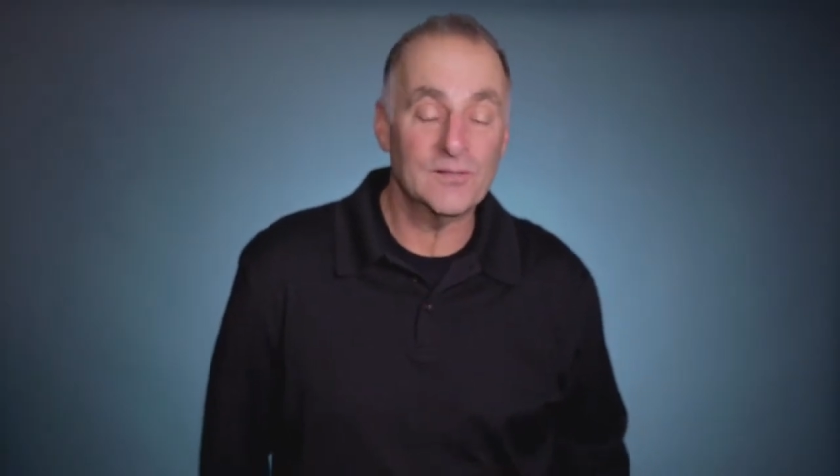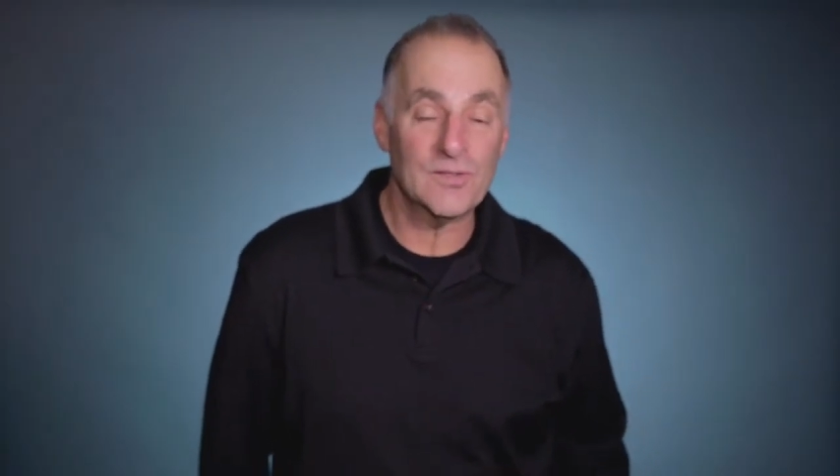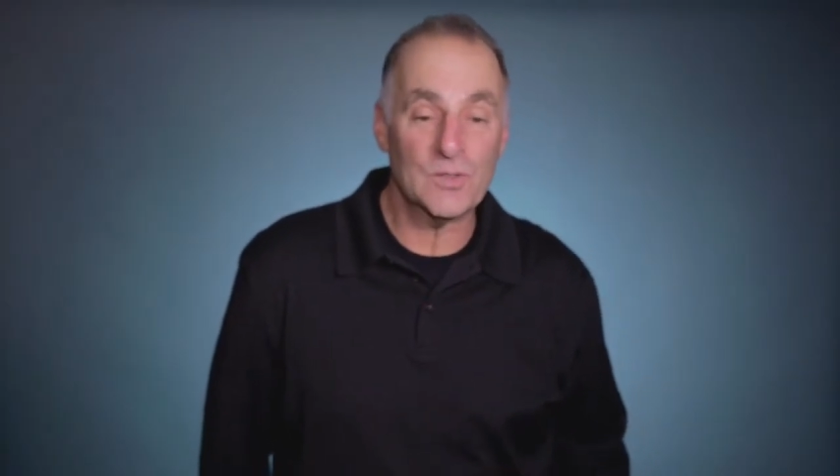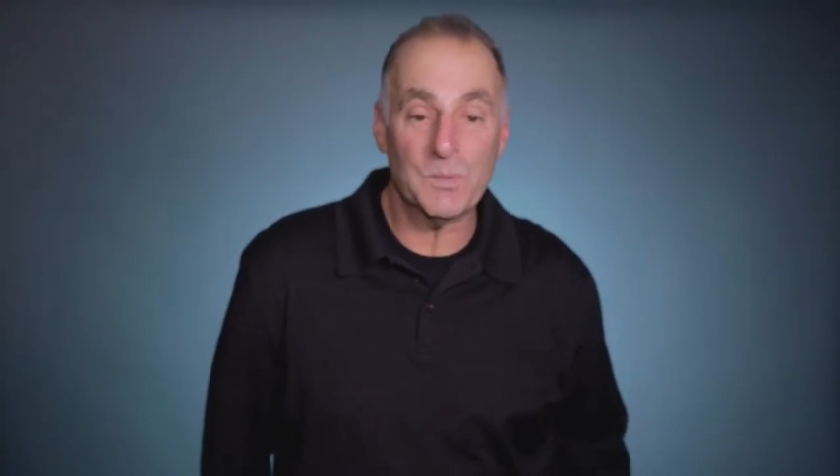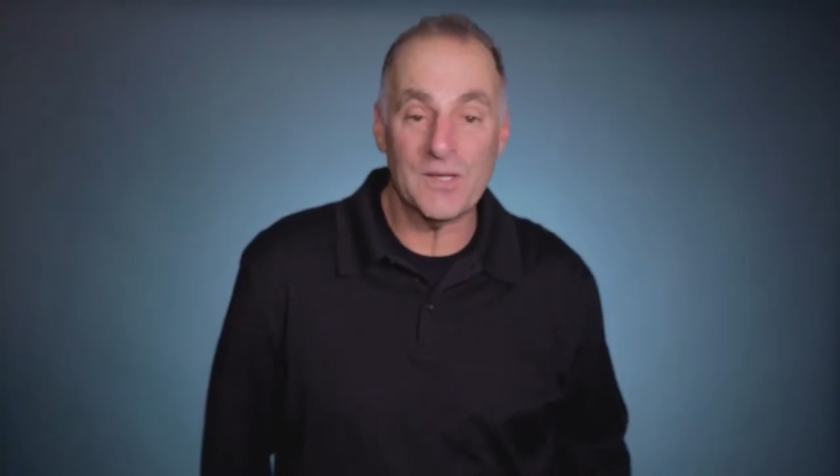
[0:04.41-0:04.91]

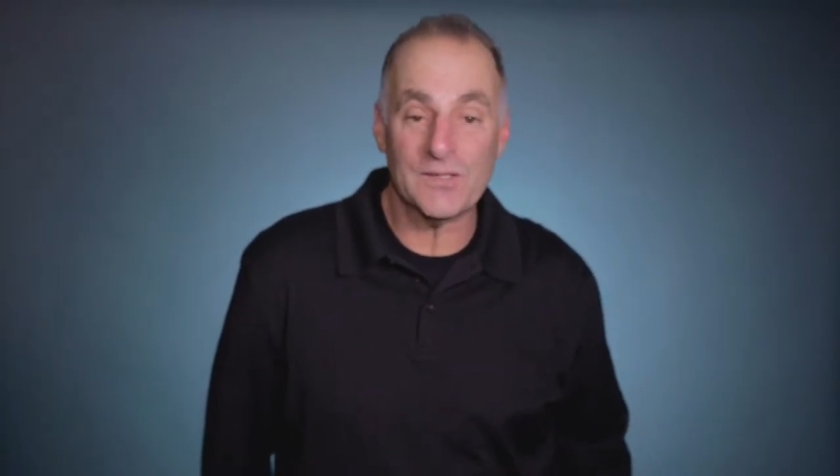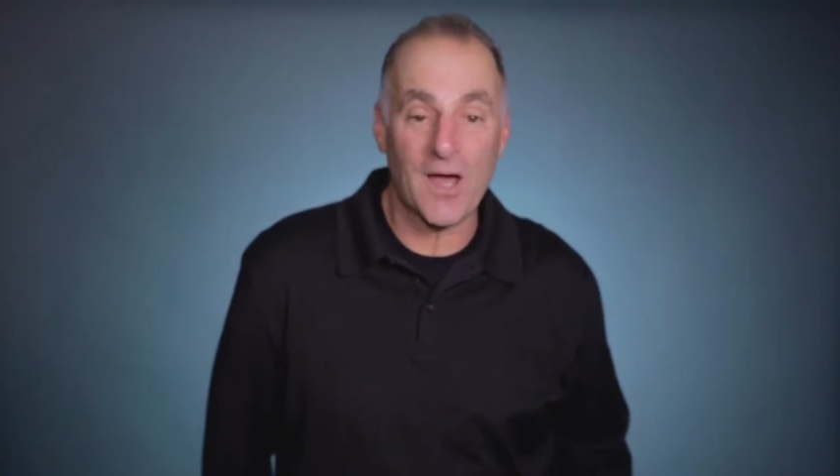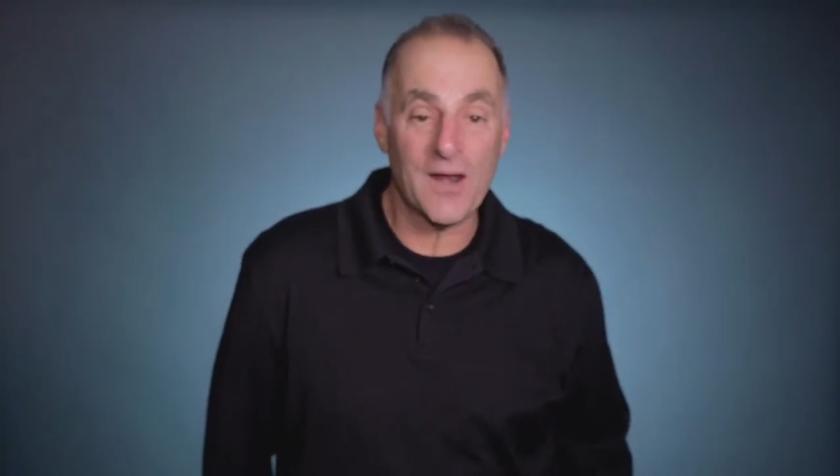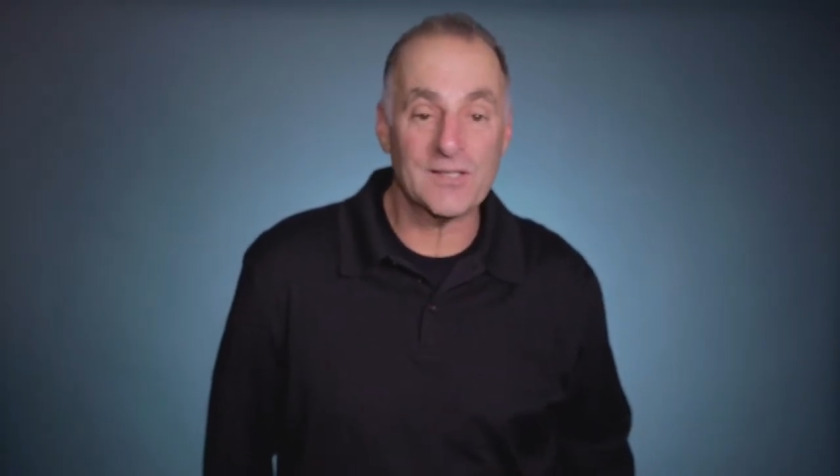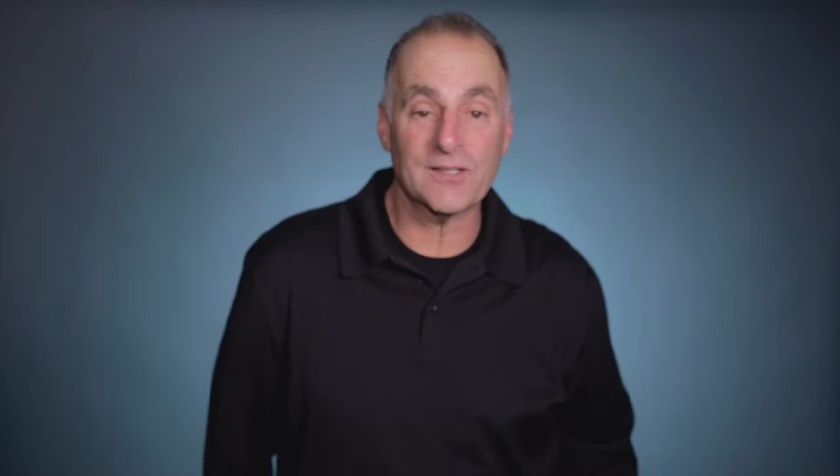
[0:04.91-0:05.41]
just be as
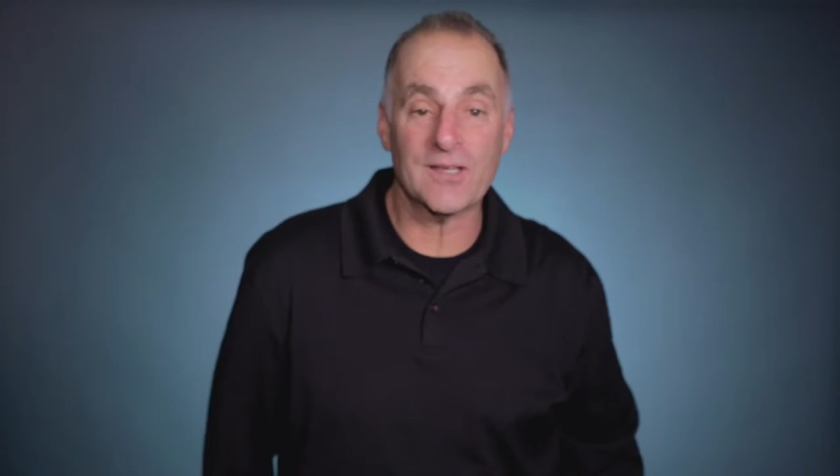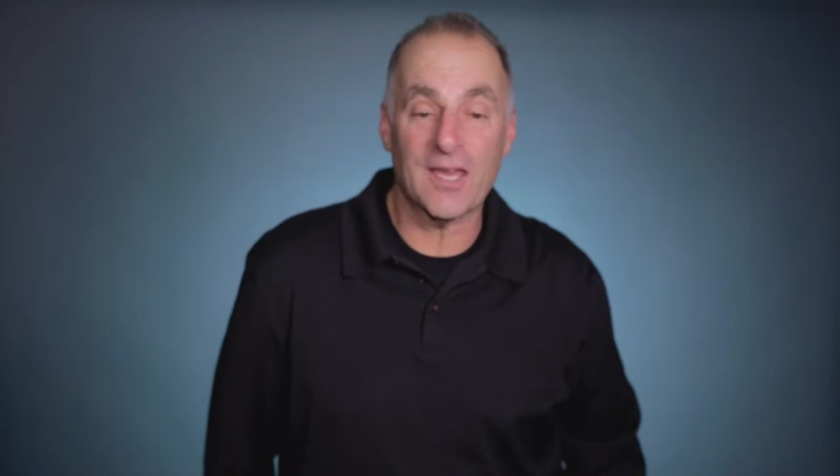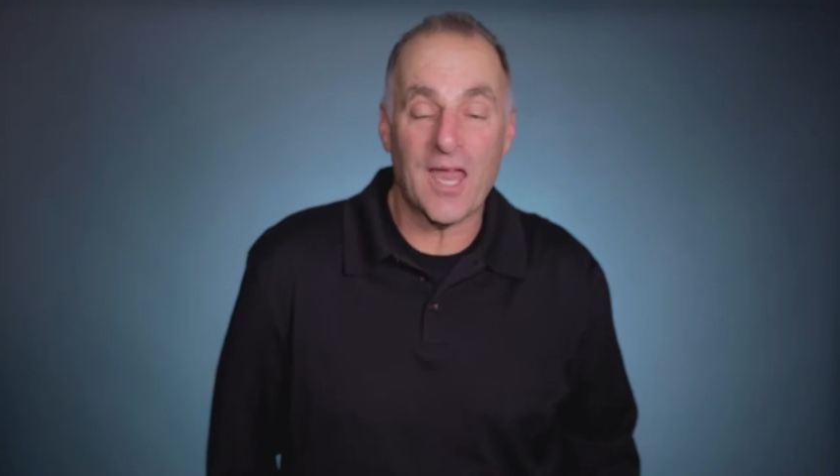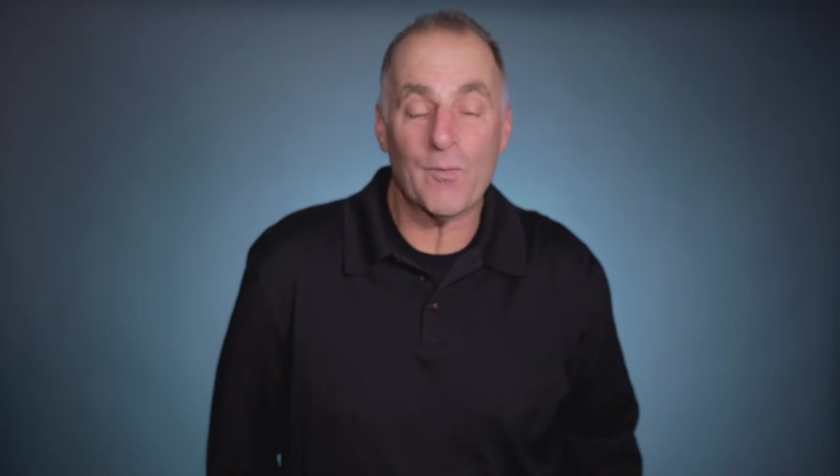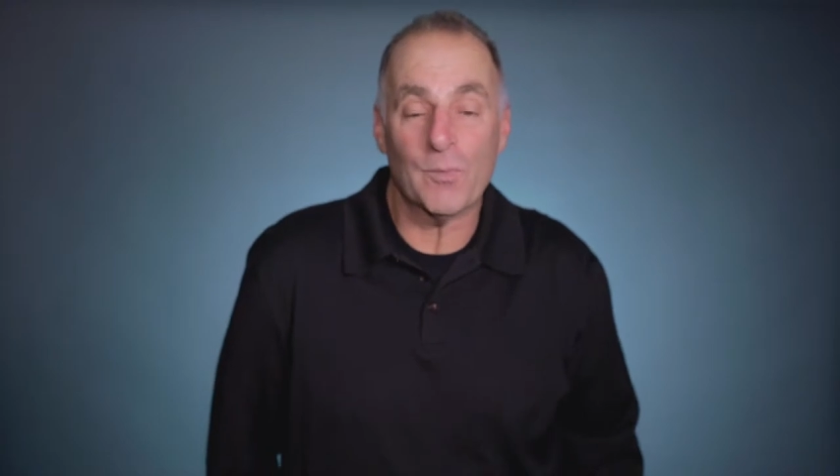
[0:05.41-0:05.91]
honest as I
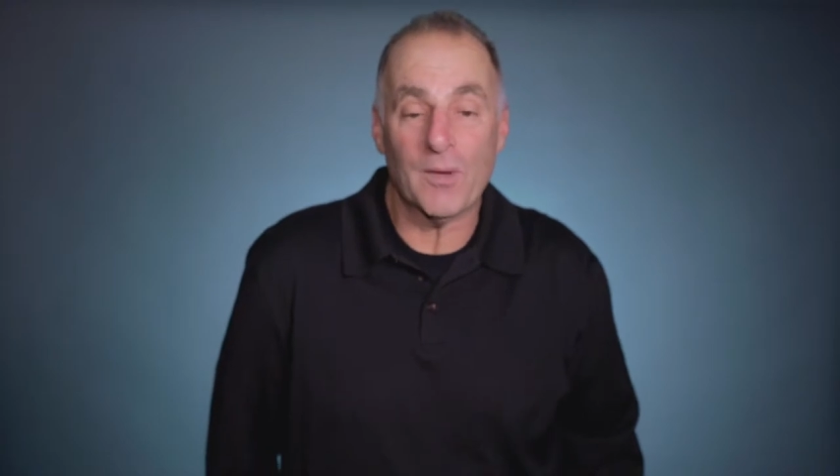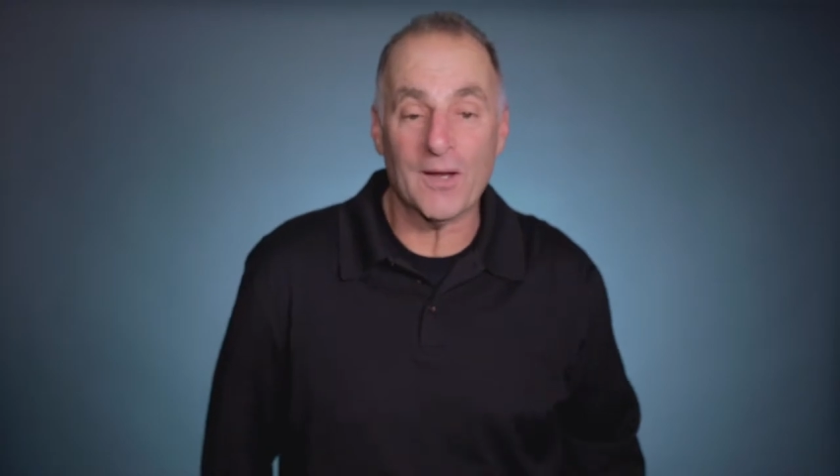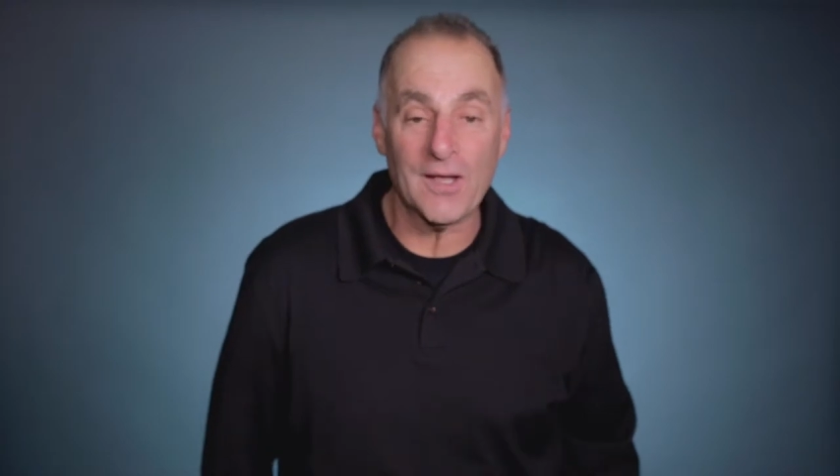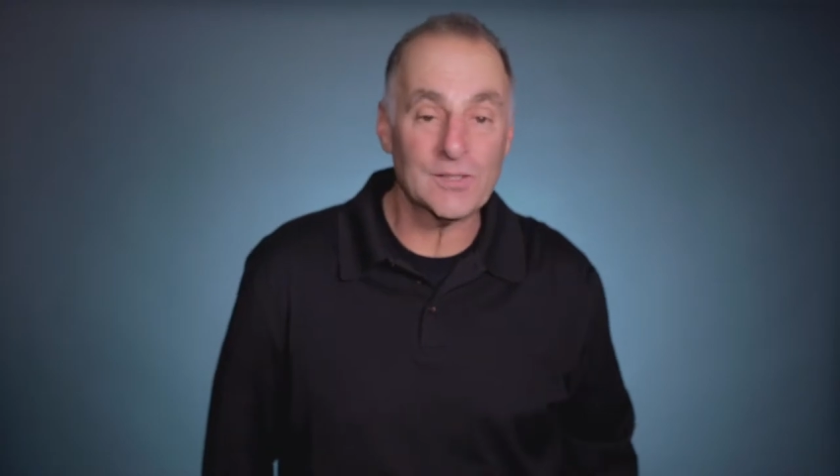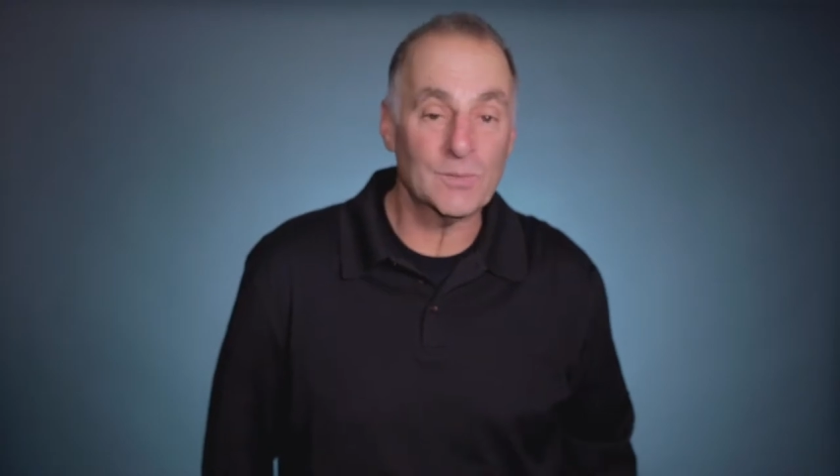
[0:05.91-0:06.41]
can with my
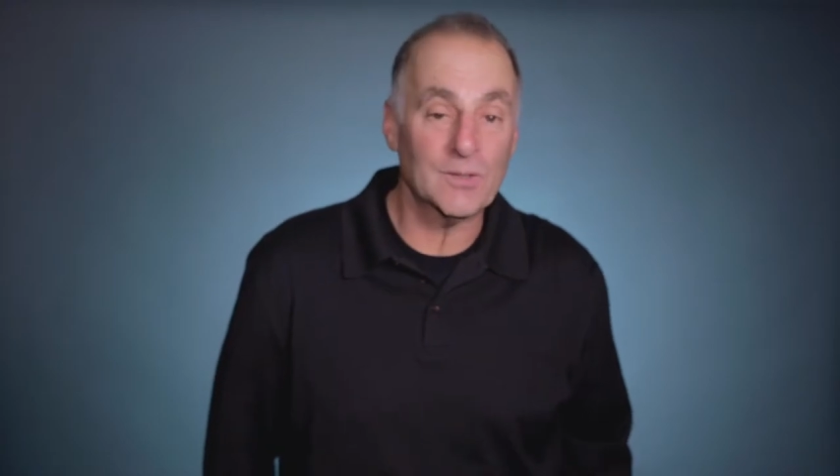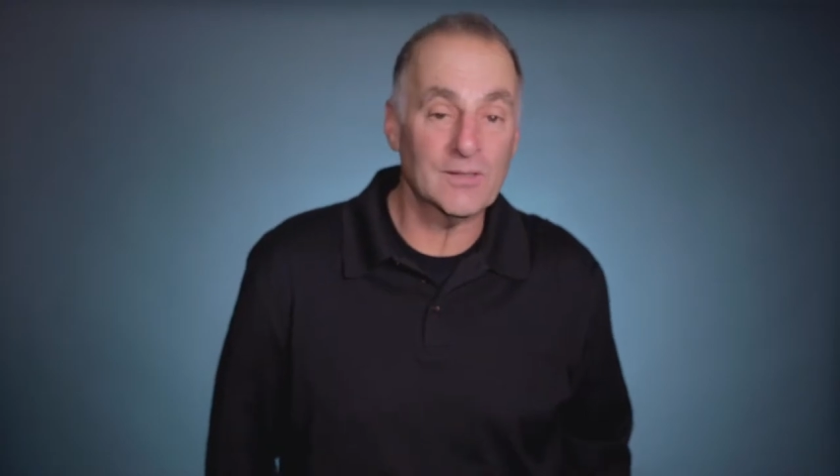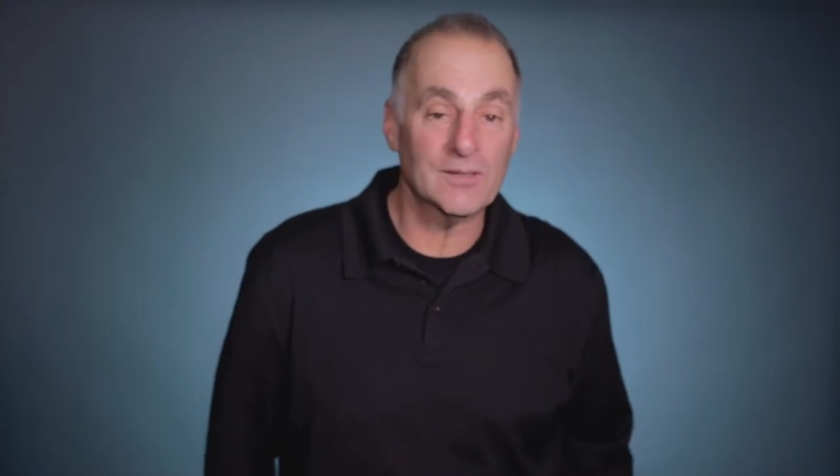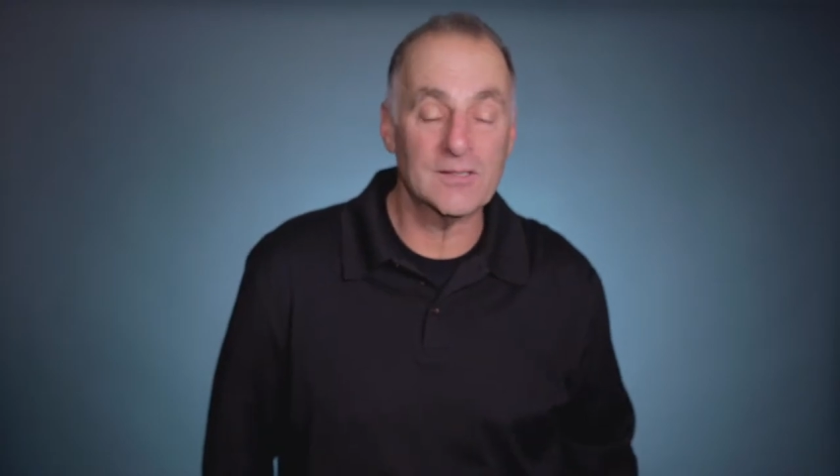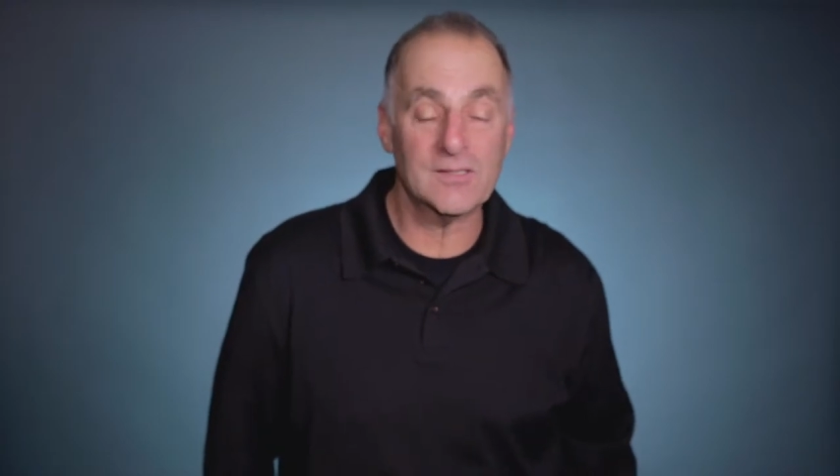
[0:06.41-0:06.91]
customer,